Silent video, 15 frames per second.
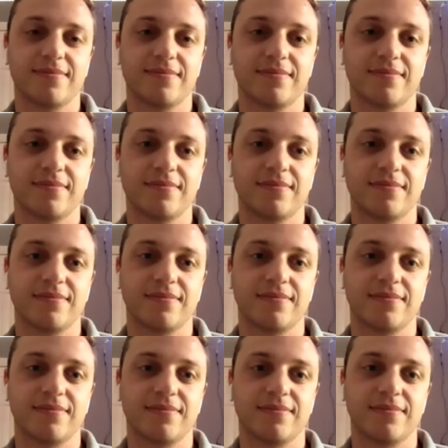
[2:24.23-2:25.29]

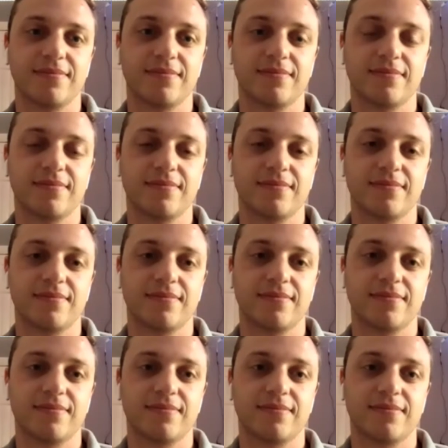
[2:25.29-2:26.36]

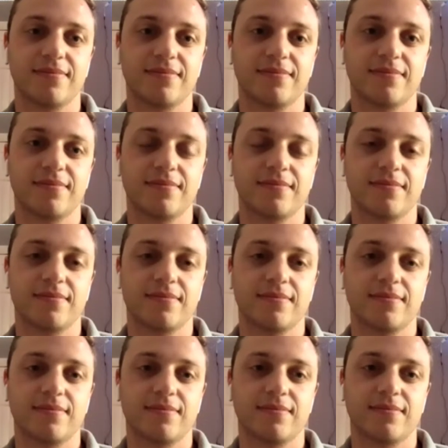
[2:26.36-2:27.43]

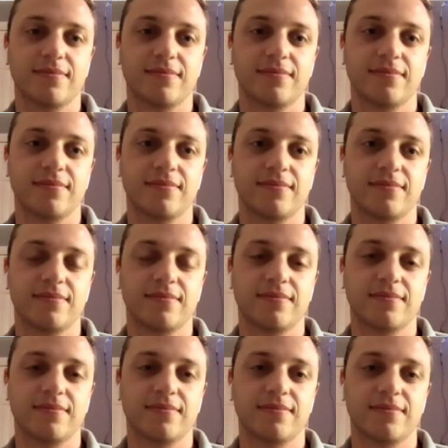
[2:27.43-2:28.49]

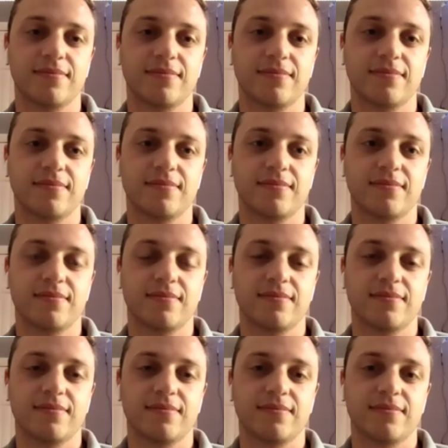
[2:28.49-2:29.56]

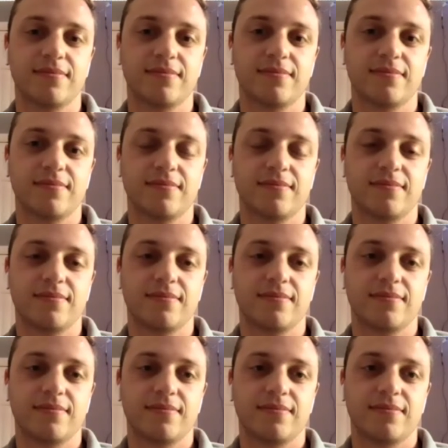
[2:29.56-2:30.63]

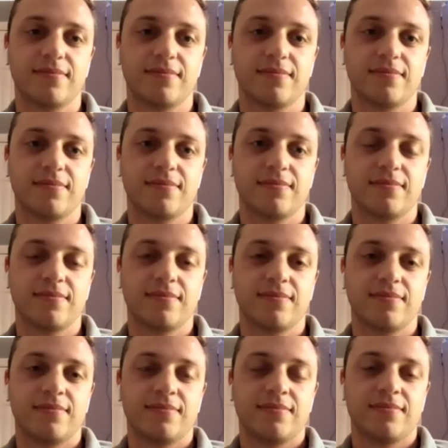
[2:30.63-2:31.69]

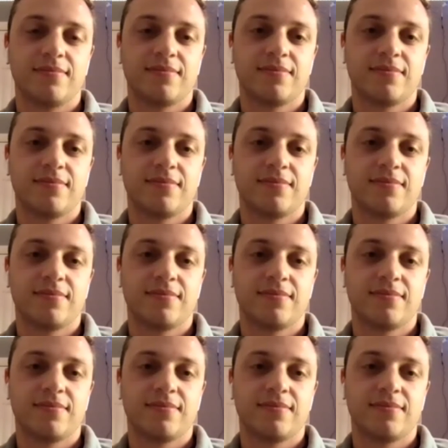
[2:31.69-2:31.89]
(not speaking)